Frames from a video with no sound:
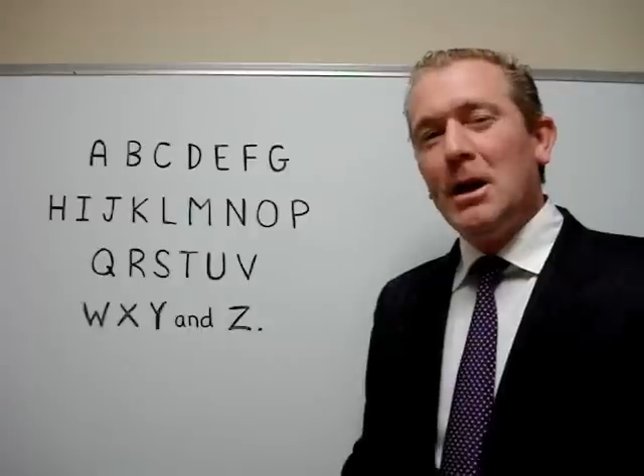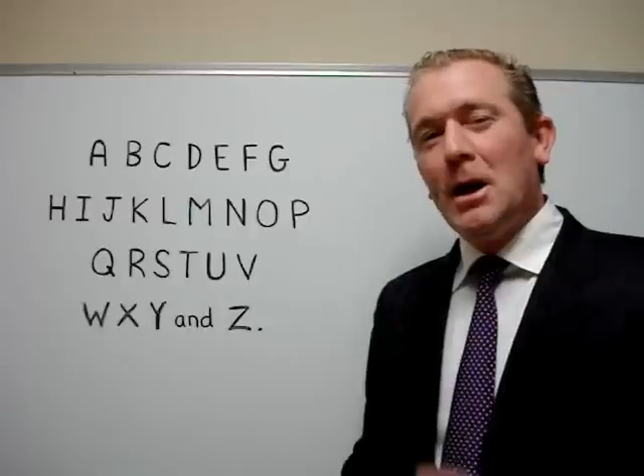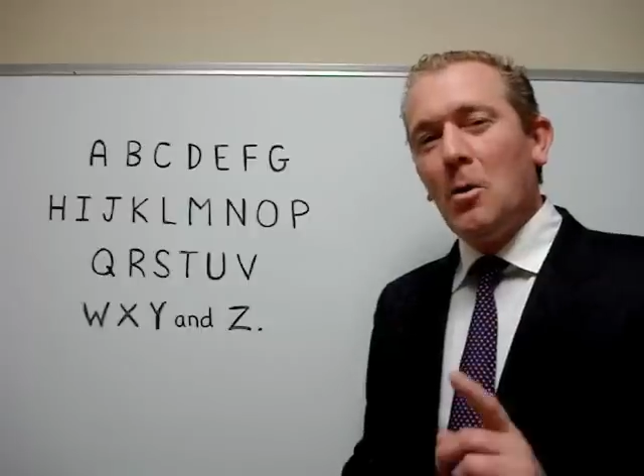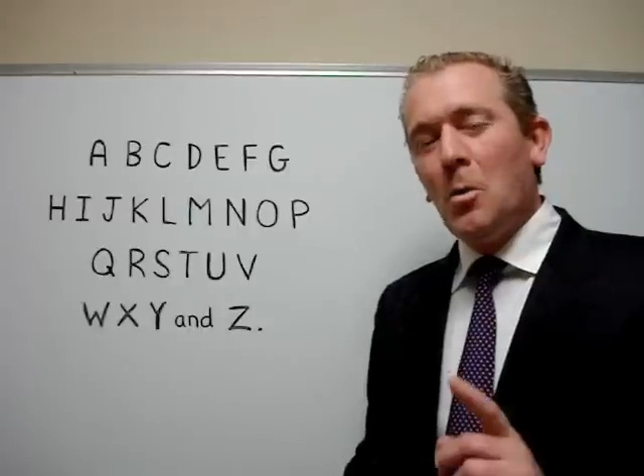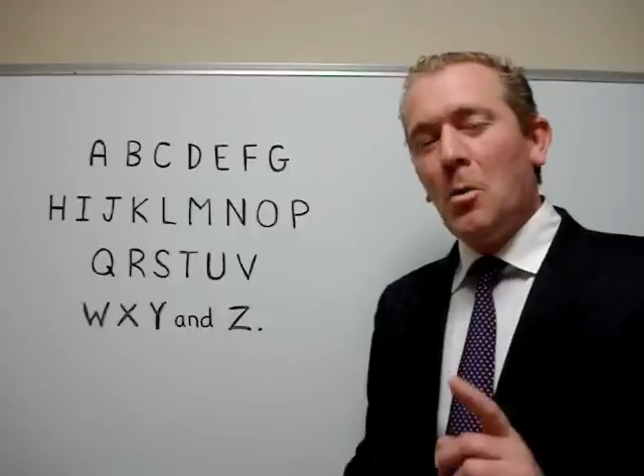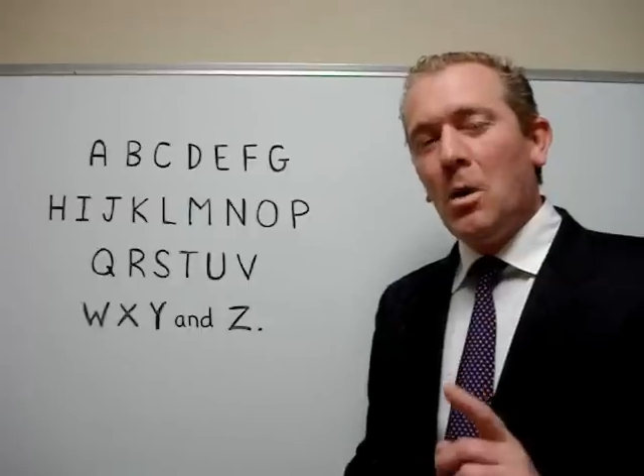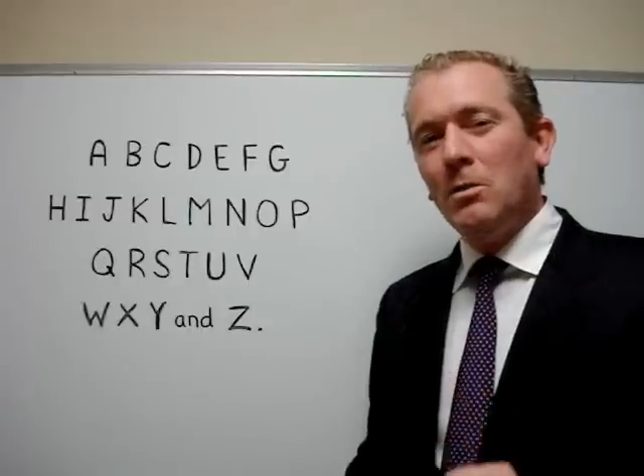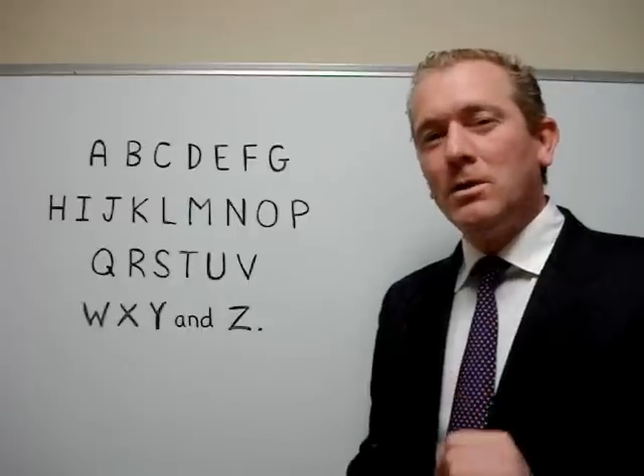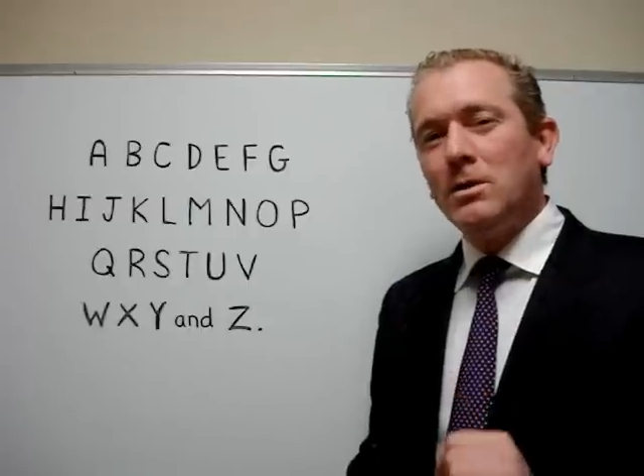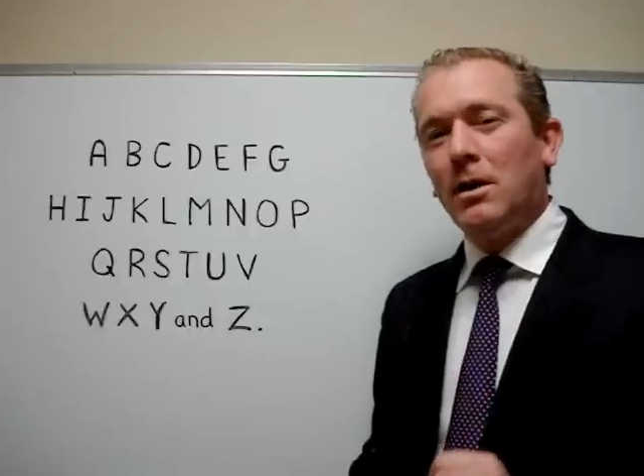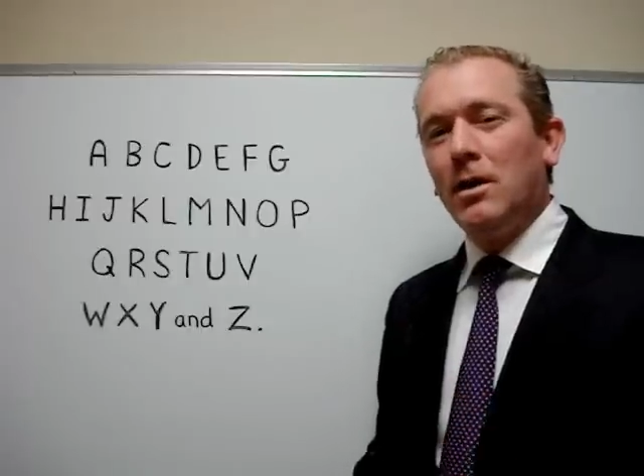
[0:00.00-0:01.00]
now one
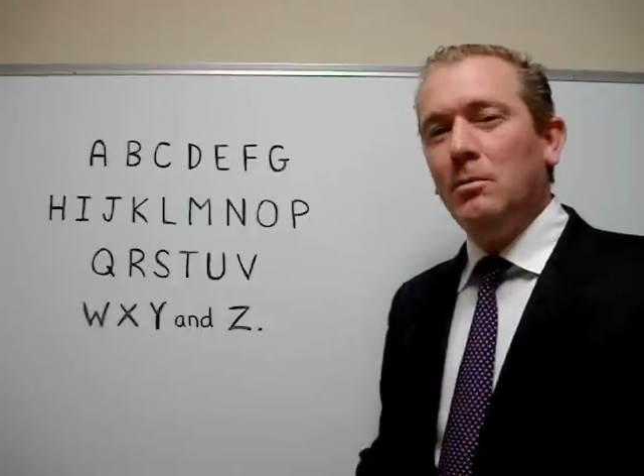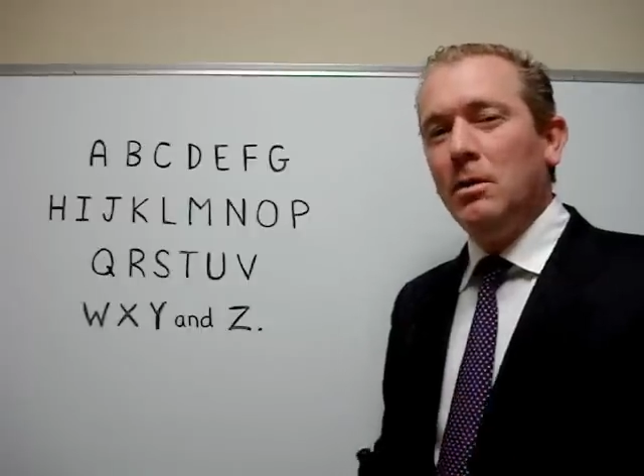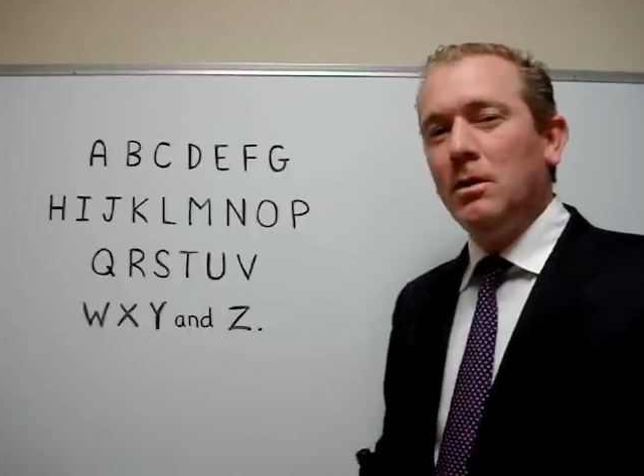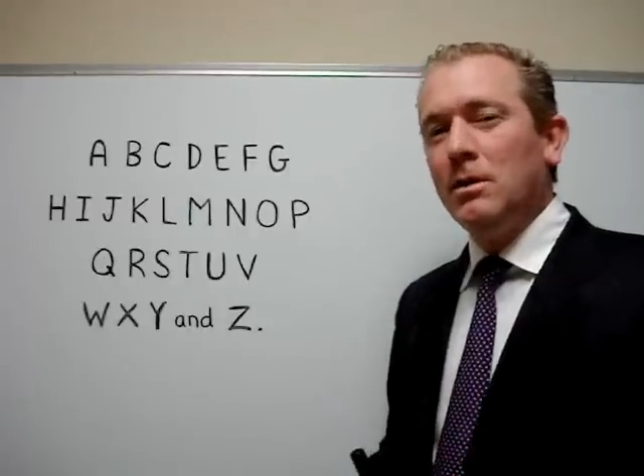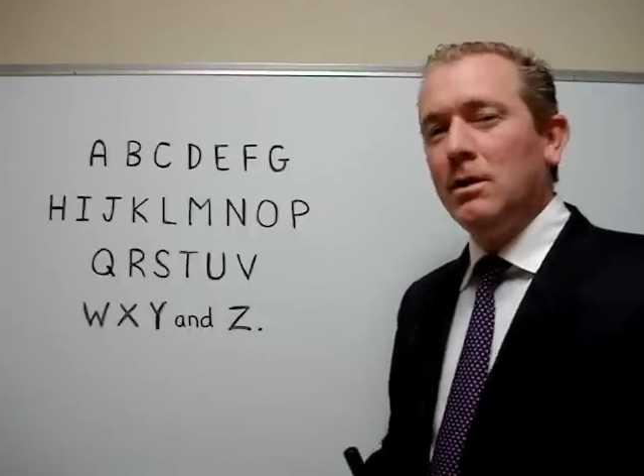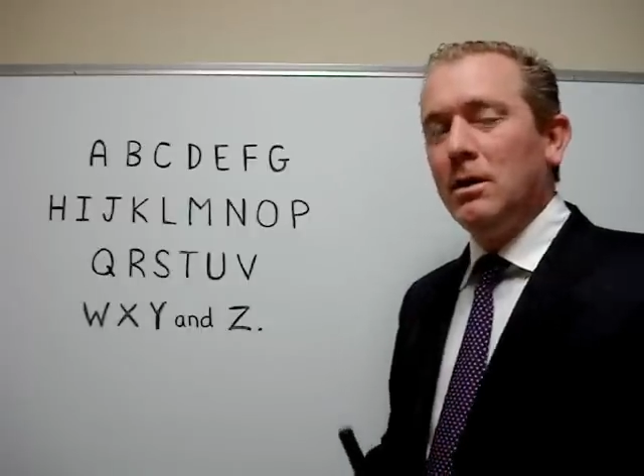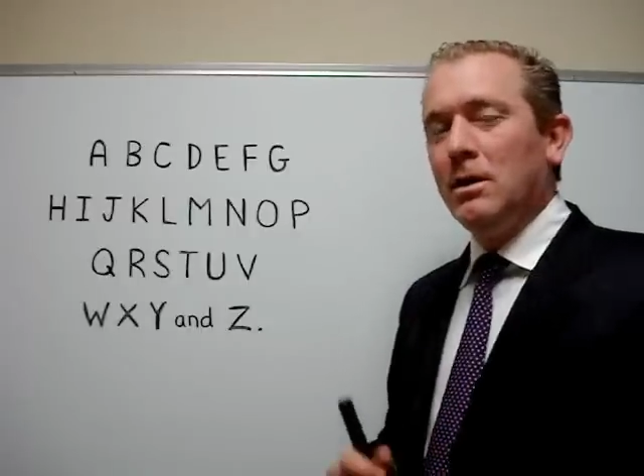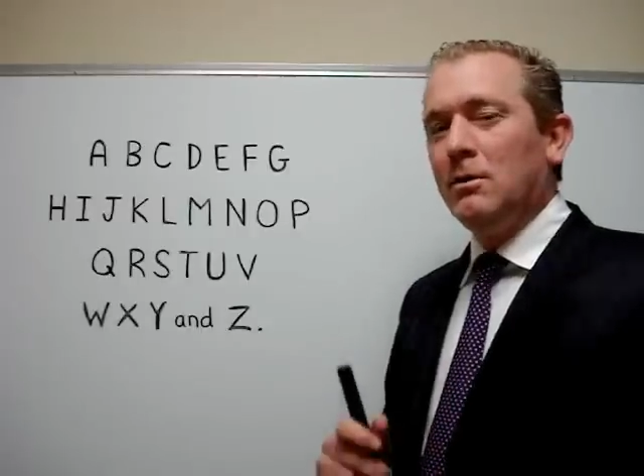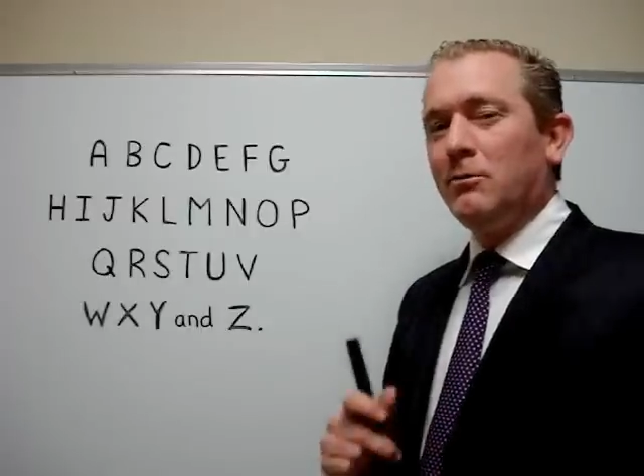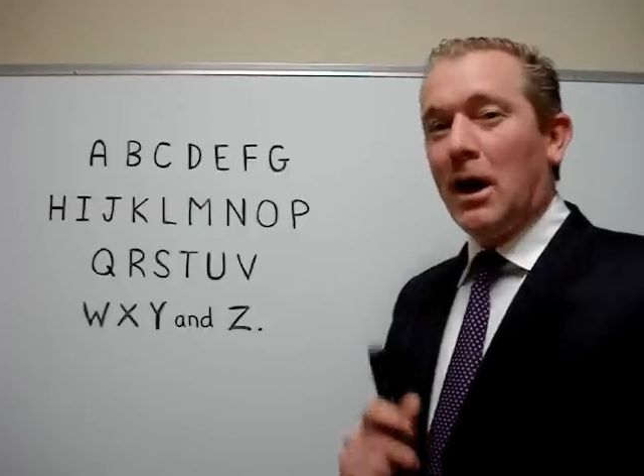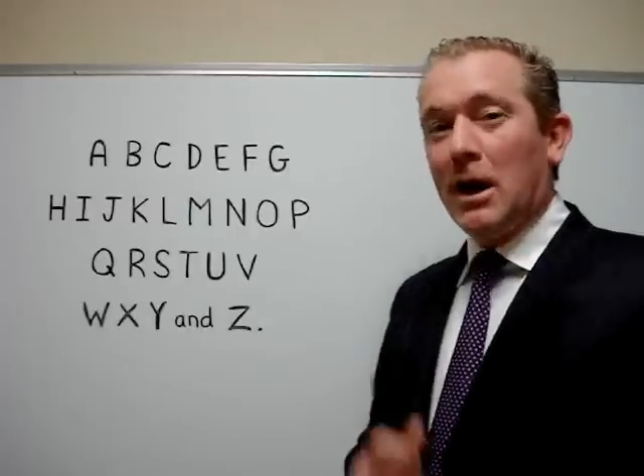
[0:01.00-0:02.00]
more time,
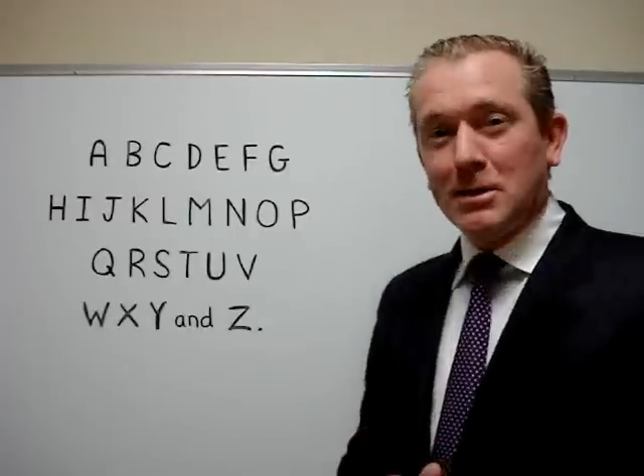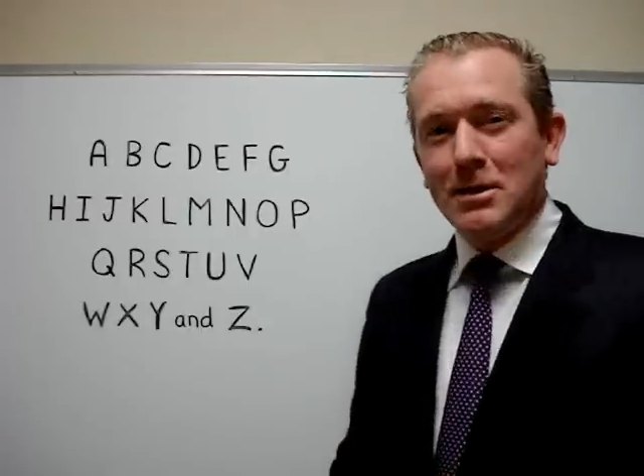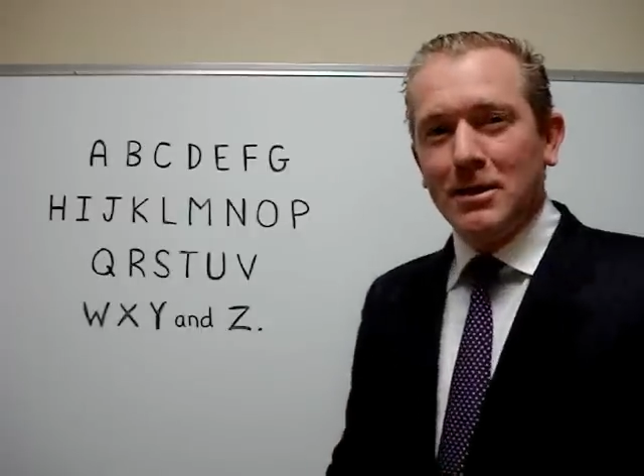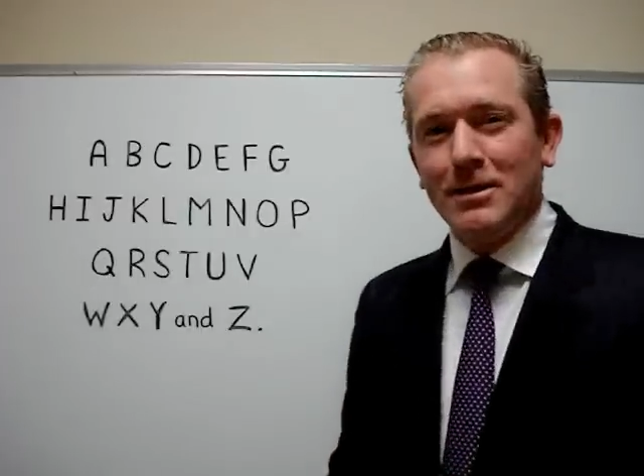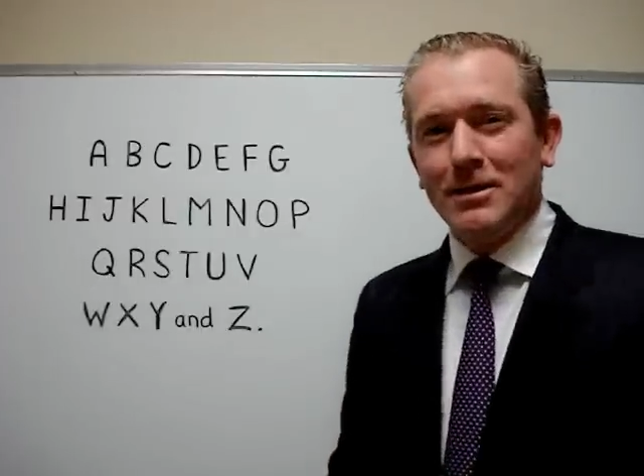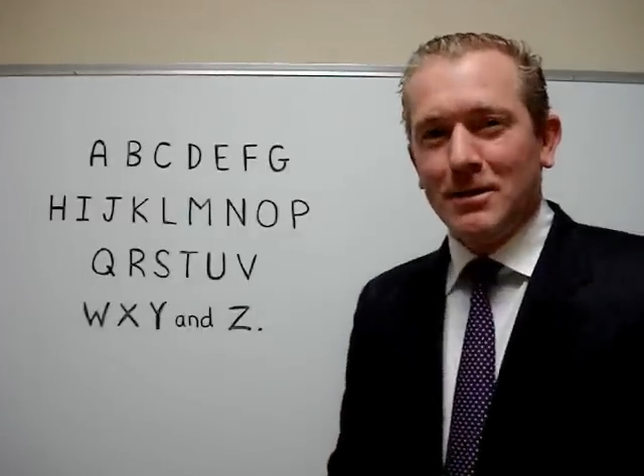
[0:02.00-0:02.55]
fast.